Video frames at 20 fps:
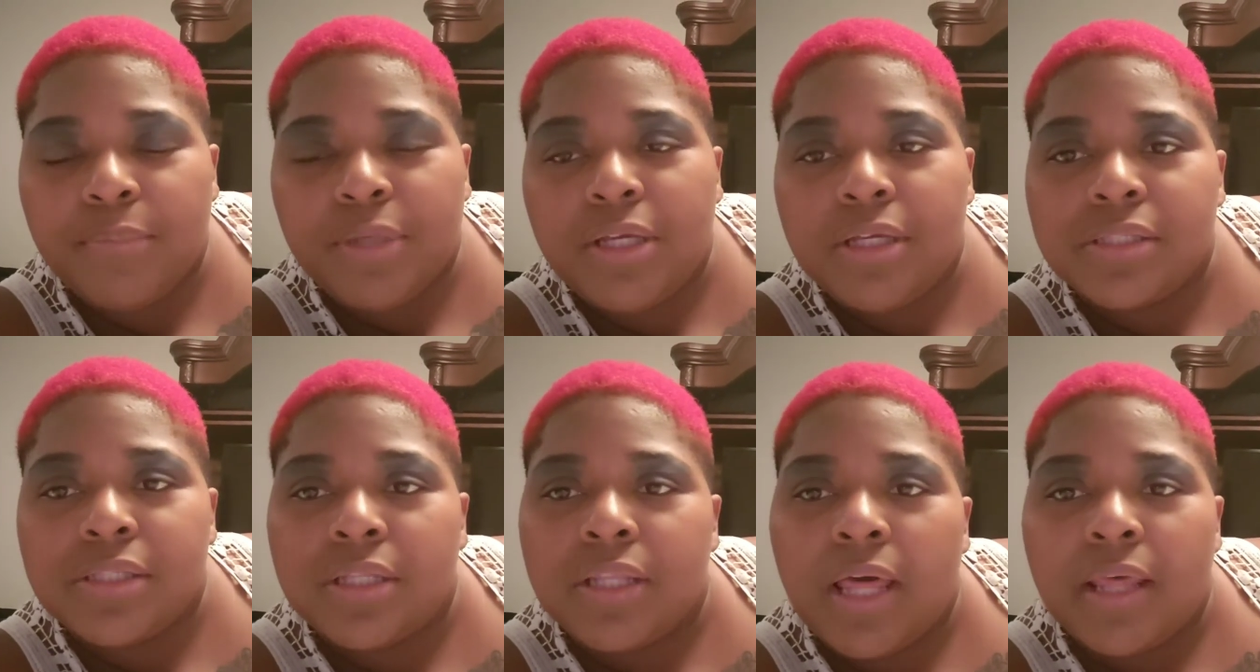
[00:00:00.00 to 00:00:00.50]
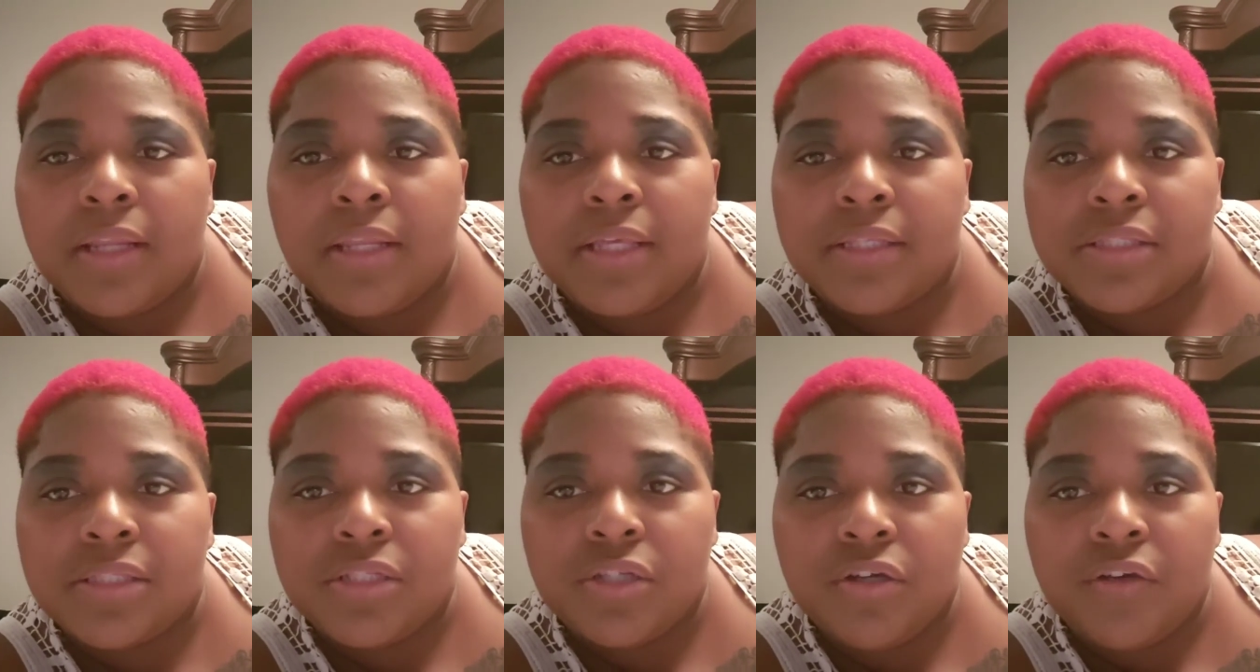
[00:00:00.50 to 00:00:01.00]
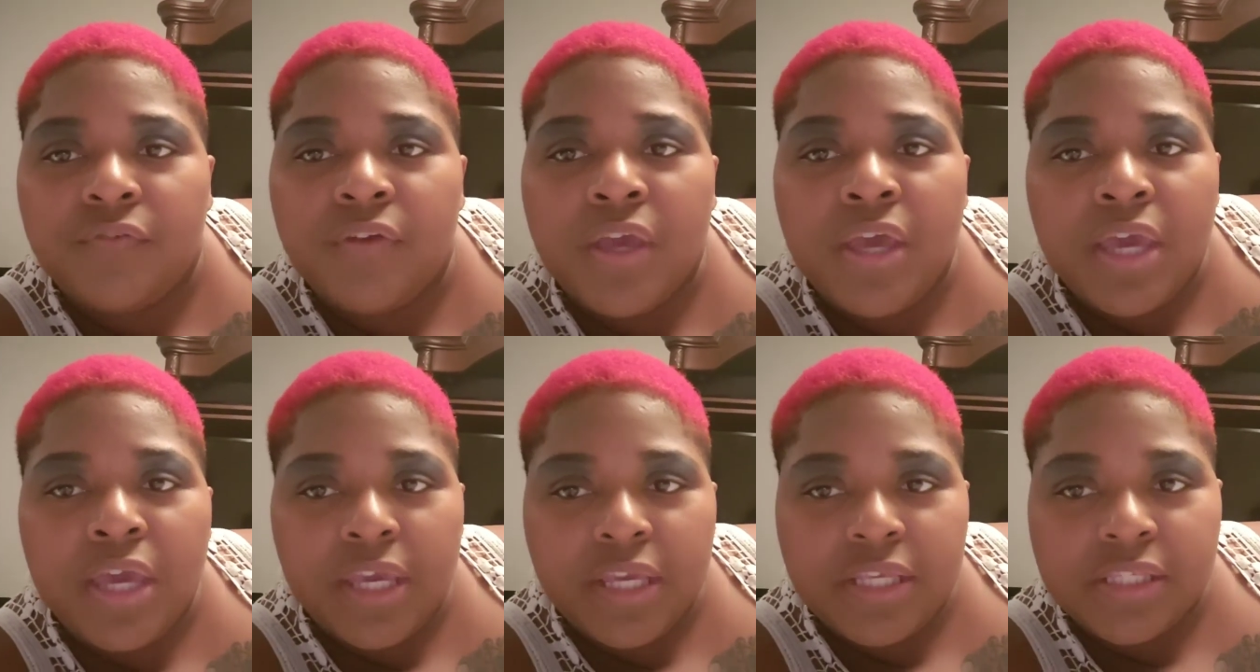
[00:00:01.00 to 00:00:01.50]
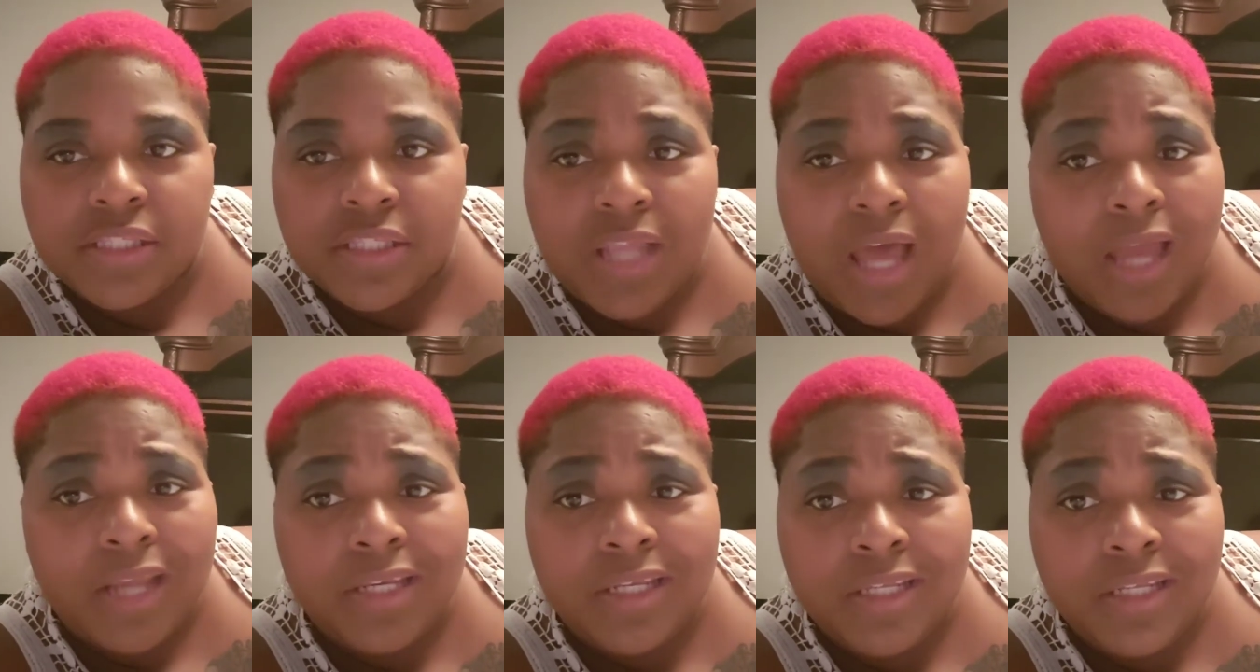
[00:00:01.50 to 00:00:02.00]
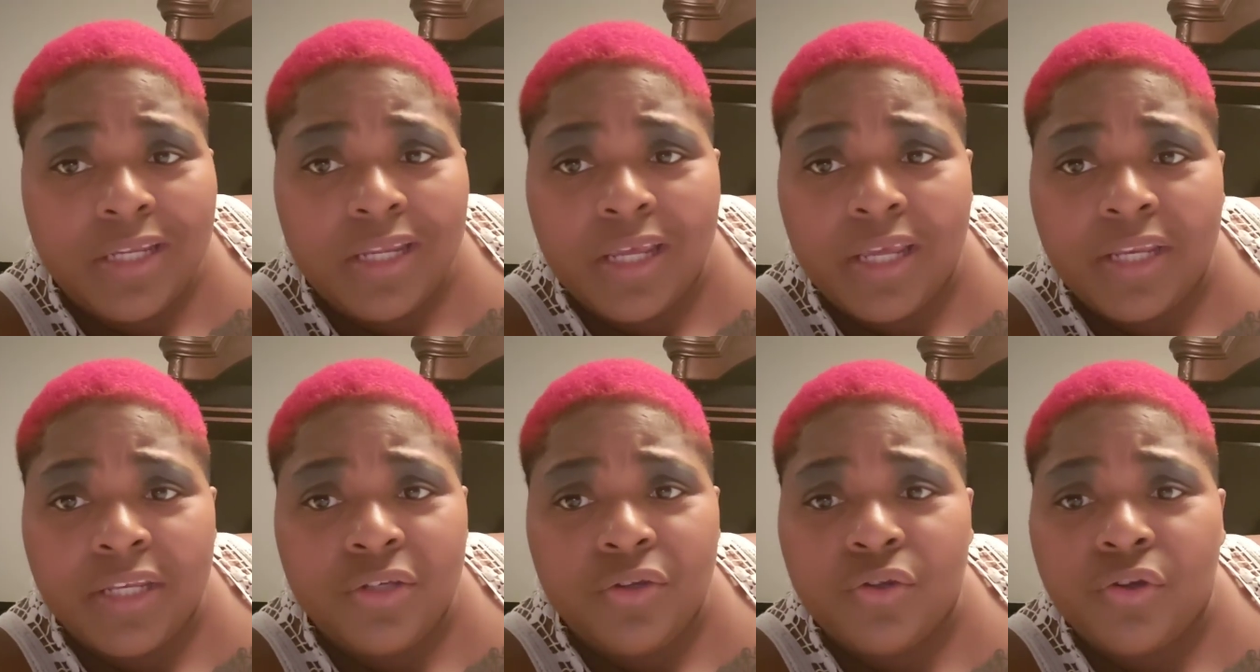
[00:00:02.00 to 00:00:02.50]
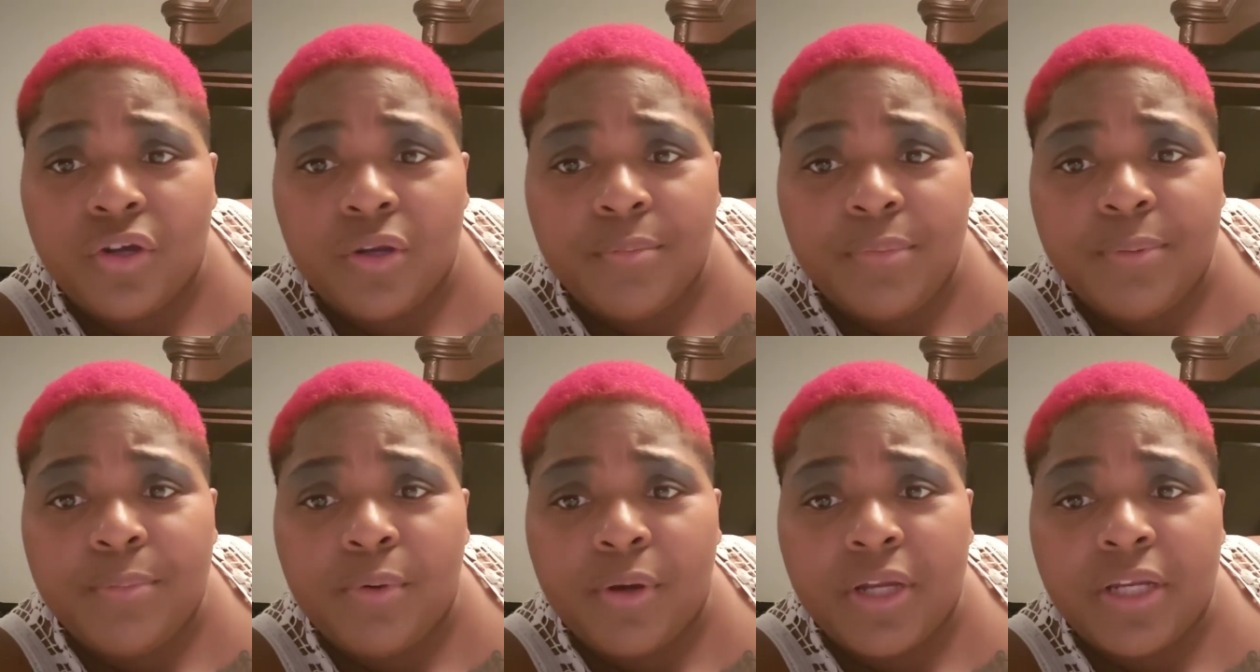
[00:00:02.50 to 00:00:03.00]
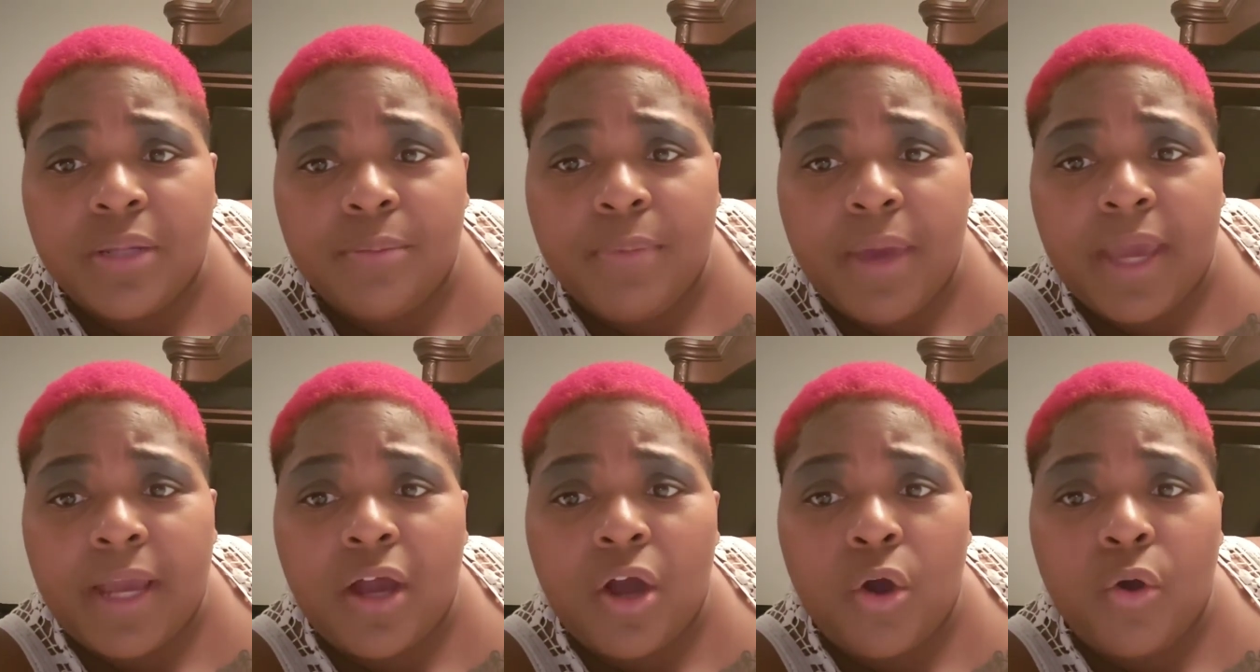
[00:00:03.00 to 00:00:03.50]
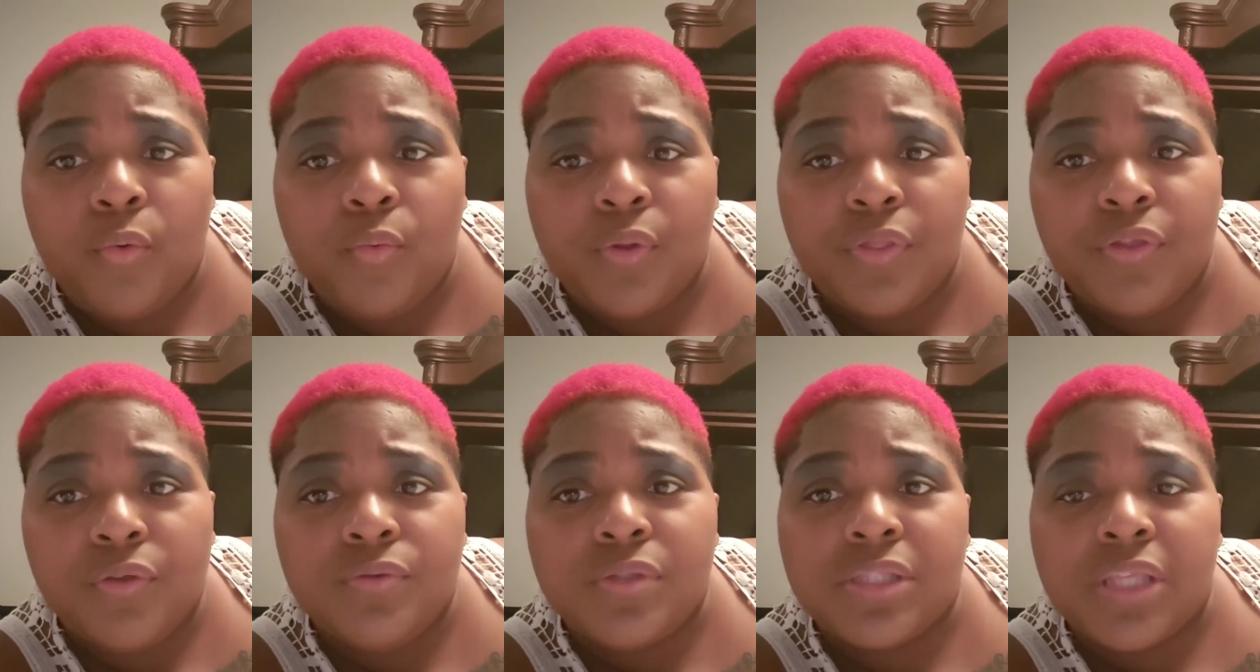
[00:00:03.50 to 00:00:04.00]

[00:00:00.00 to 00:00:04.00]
because a lot of that stuff is not needed and you're going to be bringing it back home with you.